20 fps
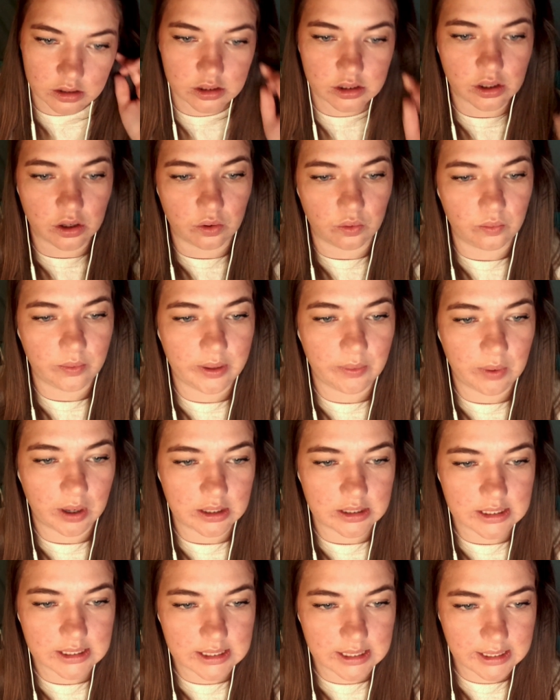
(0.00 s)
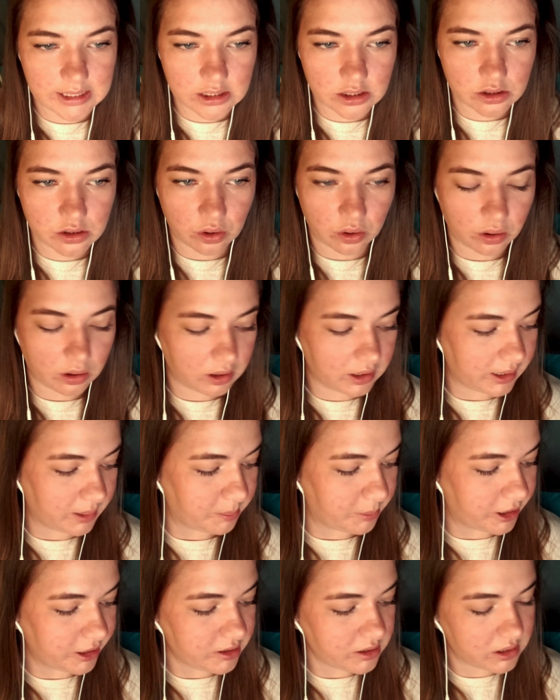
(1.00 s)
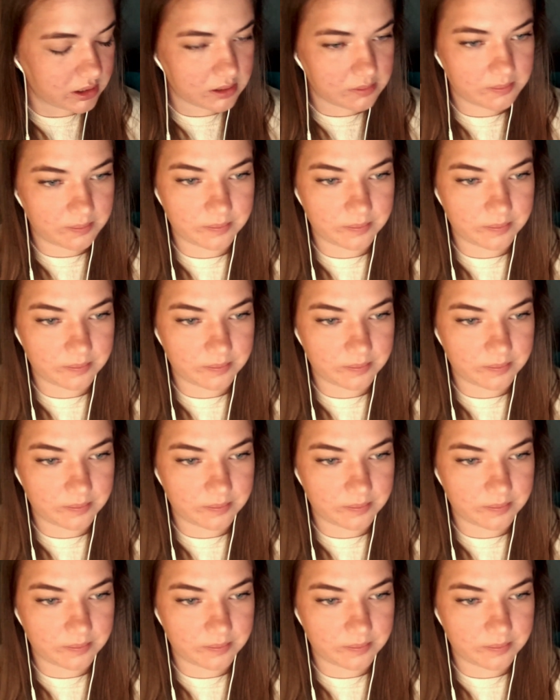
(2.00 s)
So we want 6 total numbers.